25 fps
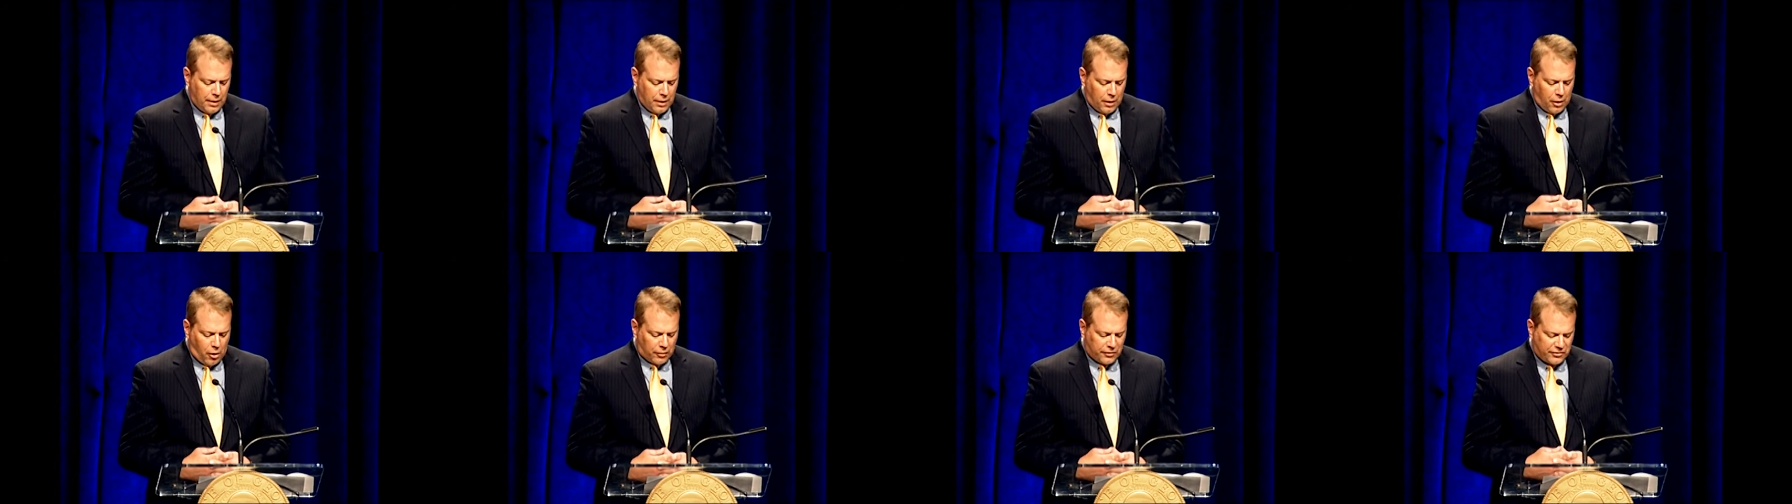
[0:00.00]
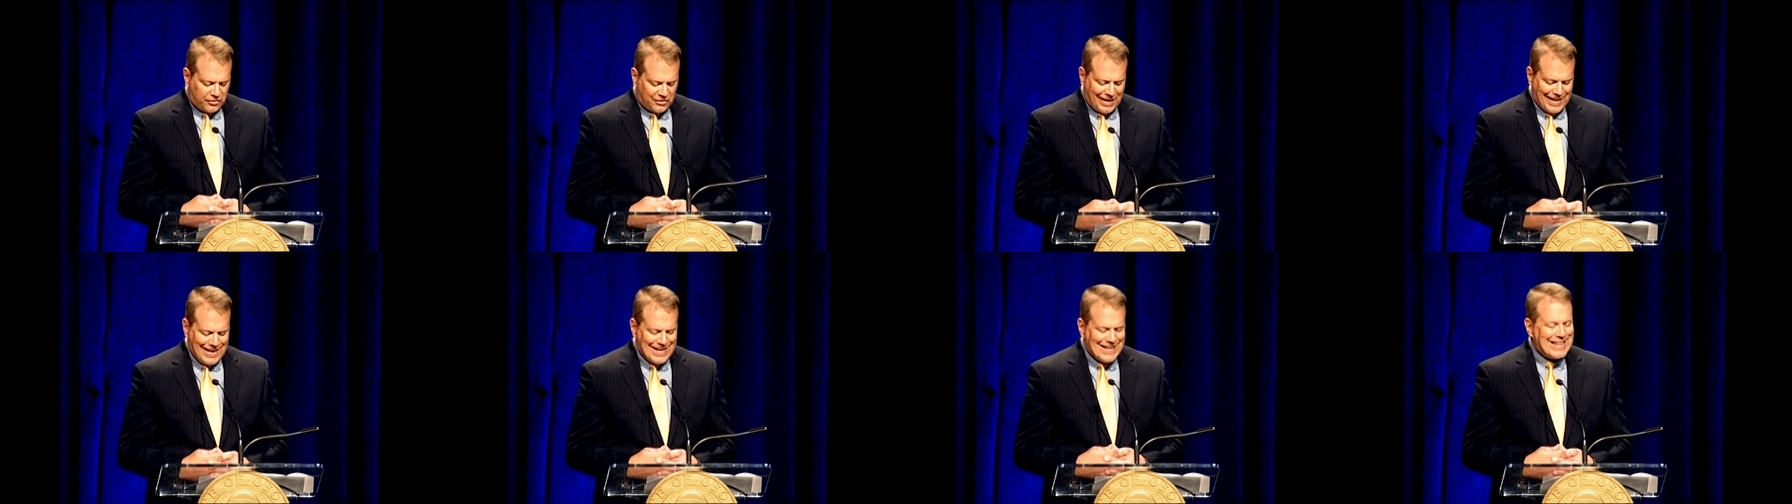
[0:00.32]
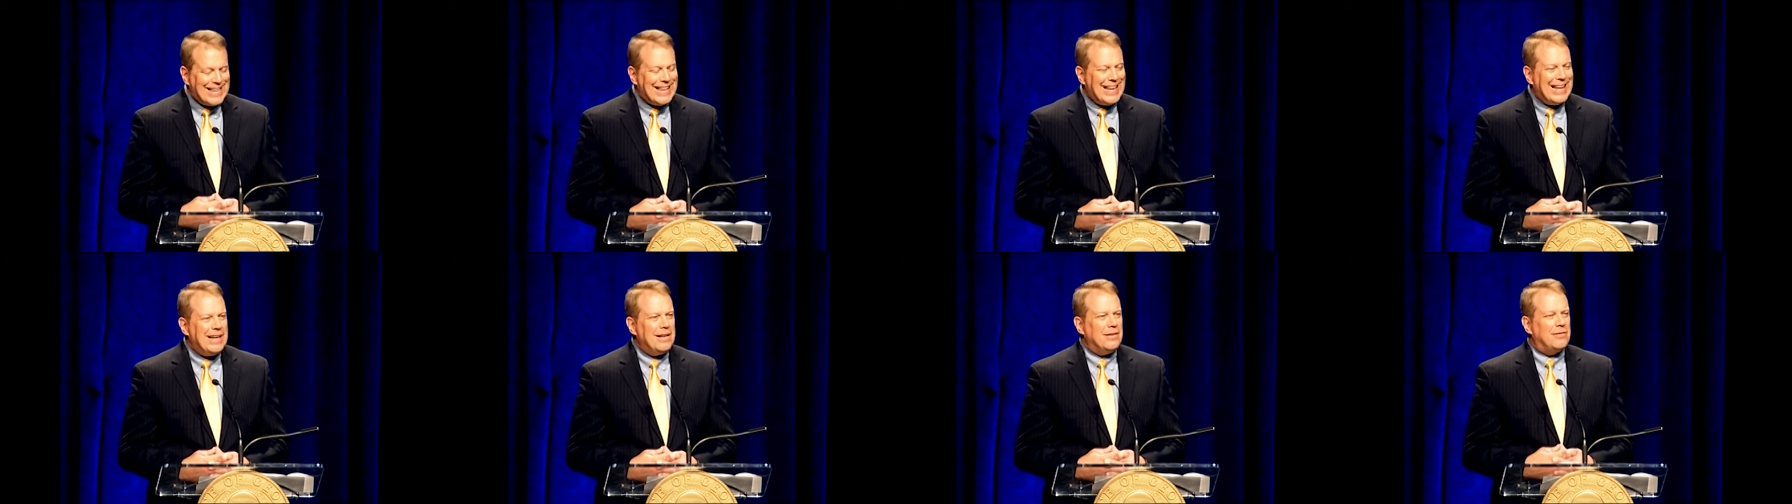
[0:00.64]
Our state
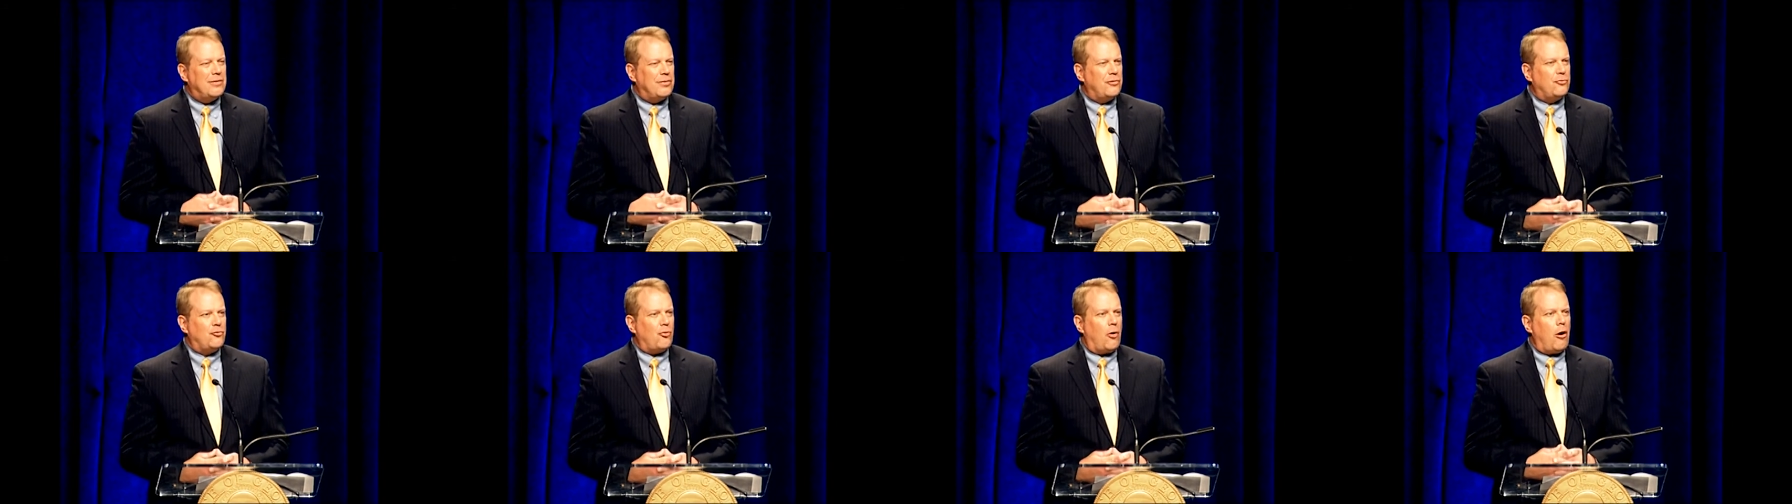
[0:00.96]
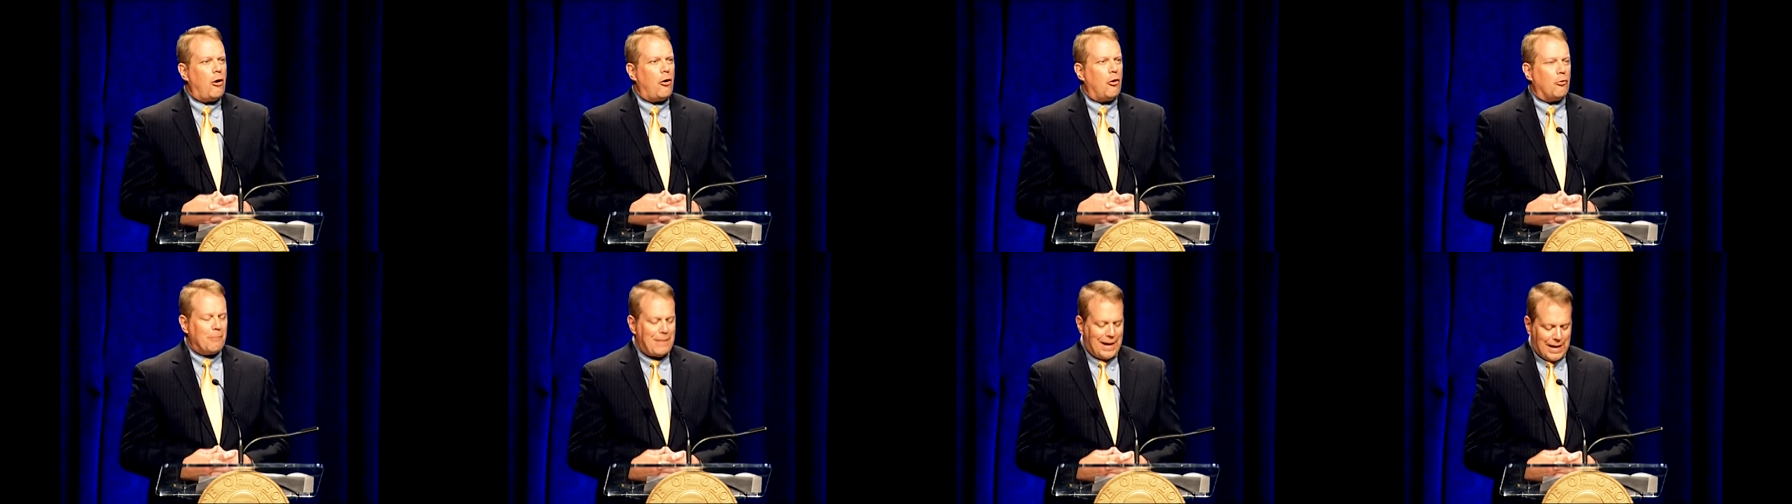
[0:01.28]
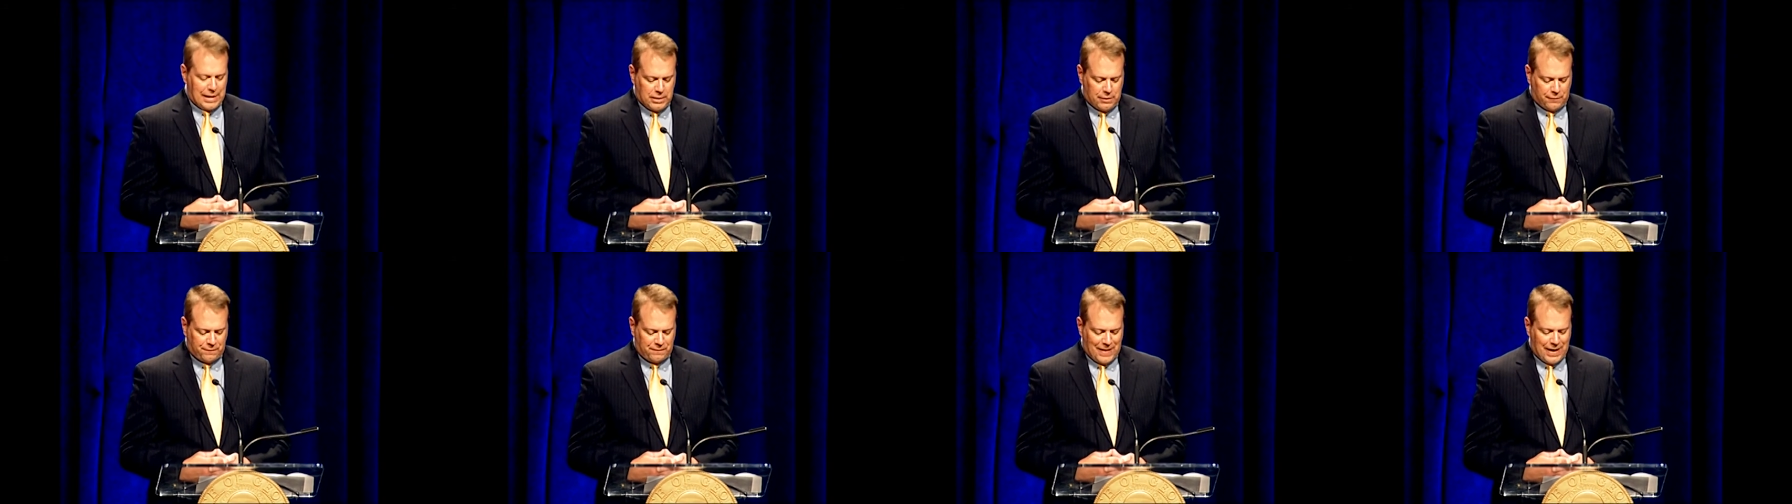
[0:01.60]
needs strong
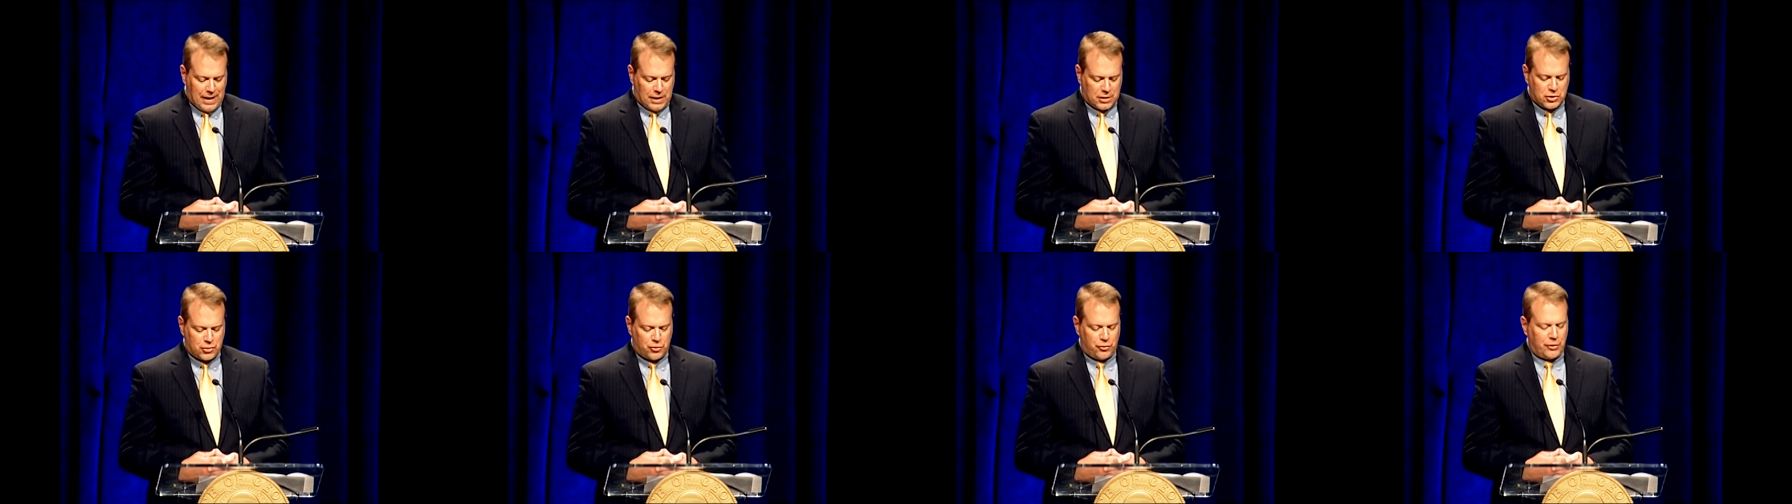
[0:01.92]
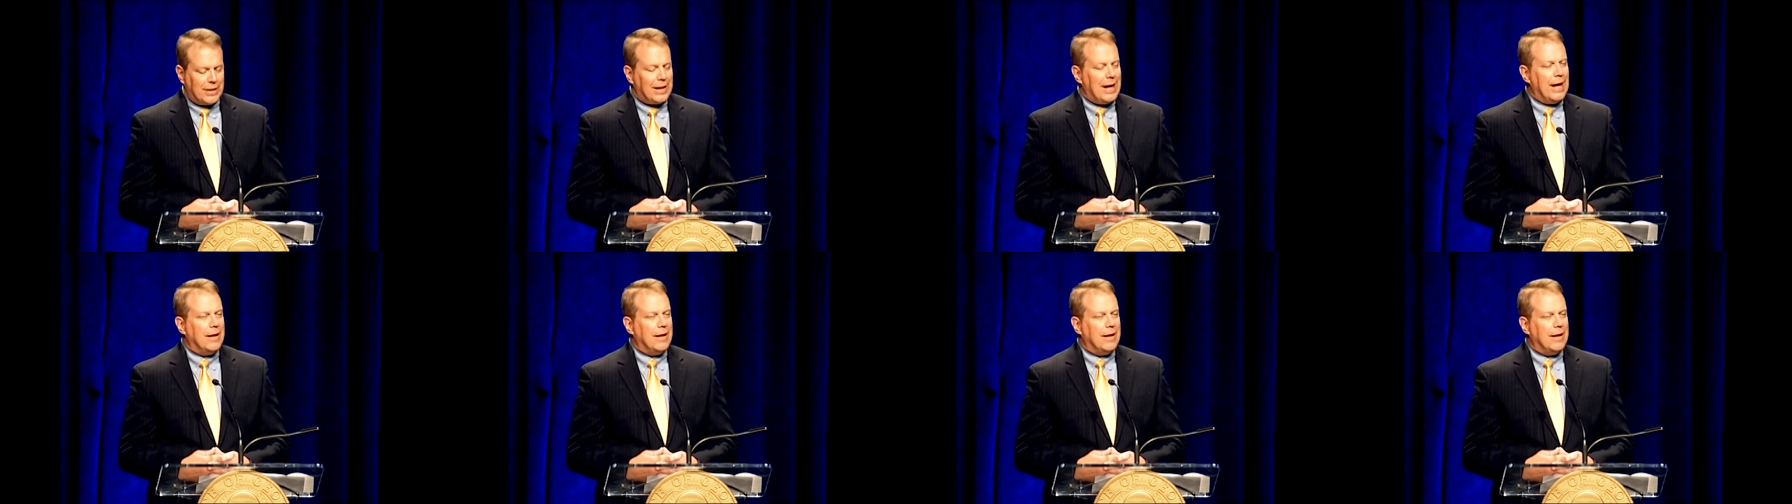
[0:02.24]
manufacturing